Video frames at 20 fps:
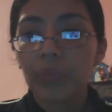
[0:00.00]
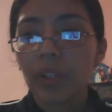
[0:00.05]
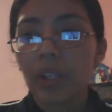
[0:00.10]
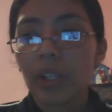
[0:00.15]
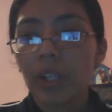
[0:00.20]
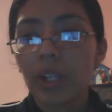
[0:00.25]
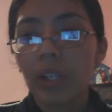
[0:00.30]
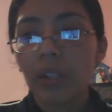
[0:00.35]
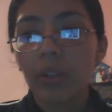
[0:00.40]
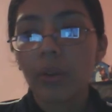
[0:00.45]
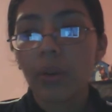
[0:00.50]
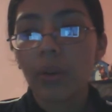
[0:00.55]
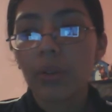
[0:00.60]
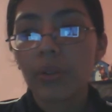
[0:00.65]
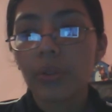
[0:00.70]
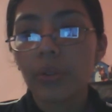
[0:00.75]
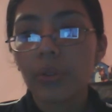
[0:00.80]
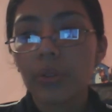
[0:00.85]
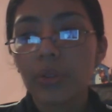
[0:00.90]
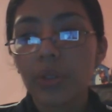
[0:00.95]
and
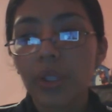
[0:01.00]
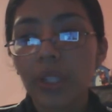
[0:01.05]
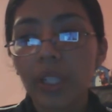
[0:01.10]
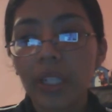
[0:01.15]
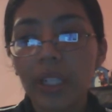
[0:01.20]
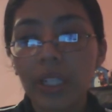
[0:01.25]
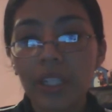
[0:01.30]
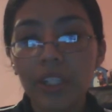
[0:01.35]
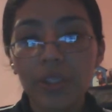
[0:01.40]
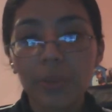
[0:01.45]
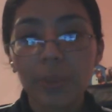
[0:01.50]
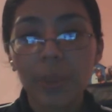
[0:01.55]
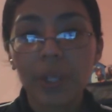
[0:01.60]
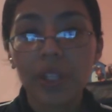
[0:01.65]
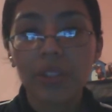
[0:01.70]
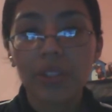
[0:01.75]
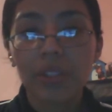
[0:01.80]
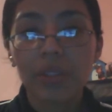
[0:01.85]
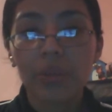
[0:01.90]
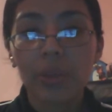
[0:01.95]
also treating each
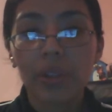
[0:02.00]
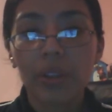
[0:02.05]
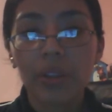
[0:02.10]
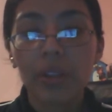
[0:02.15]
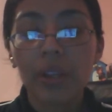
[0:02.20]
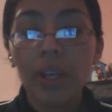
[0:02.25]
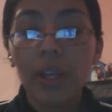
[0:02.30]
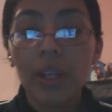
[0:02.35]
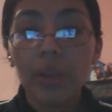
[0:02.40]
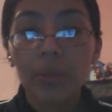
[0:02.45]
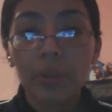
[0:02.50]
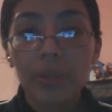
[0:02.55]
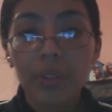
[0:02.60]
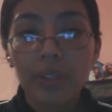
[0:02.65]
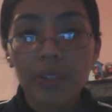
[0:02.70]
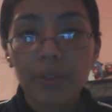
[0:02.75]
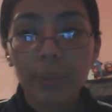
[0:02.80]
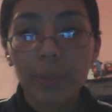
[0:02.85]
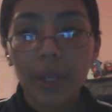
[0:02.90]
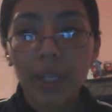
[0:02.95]
patient with
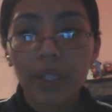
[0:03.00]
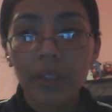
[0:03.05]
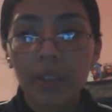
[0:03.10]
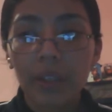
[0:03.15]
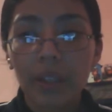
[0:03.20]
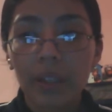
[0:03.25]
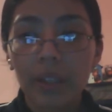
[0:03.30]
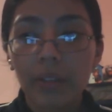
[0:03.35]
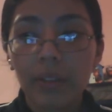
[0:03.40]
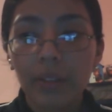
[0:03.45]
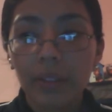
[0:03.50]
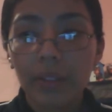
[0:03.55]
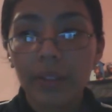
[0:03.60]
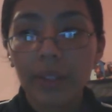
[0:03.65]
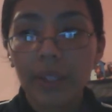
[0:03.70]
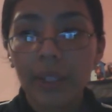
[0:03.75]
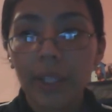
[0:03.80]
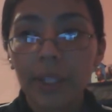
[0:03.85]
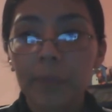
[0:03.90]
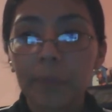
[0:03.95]
respect and
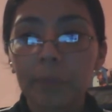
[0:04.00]
dignity.